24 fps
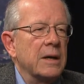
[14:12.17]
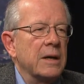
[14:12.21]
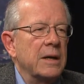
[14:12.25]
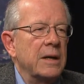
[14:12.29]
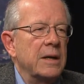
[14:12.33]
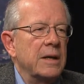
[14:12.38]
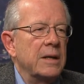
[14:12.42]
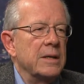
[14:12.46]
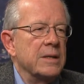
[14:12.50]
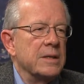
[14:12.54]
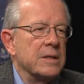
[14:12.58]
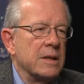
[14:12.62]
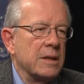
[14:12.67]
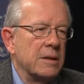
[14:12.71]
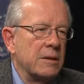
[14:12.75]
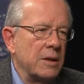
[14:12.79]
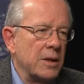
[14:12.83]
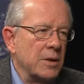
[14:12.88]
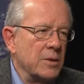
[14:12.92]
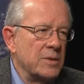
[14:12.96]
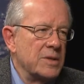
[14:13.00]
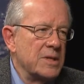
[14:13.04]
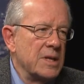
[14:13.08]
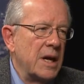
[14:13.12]
He's a
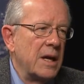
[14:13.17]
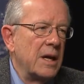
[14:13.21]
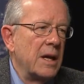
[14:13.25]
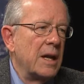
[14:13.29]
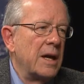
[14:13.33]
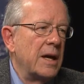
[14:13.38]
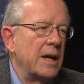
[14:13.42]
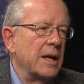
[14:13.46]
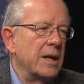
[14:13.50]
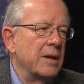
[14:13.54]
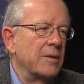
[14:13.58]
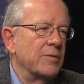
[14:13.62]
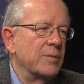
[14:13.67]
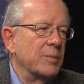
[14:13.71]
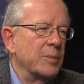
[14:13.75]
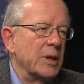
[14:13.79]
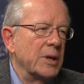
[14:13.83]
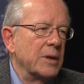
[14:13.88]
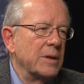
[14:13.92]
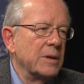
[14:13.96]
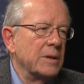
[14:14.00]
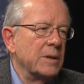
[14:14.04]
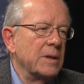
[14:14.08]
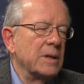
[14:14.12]
close ally of
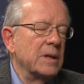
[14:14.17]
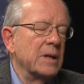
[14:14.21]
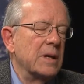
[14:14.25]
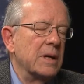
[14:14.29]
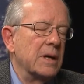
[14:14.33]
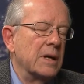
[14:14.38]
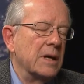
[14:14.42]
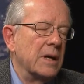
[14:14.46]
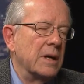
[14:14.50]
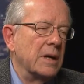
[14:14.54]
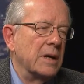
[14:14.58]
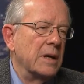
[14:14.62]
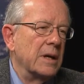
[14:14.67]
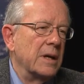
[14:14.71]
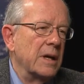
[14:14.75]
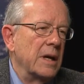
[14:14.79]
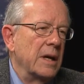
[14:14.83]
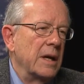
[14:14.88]
Merkel.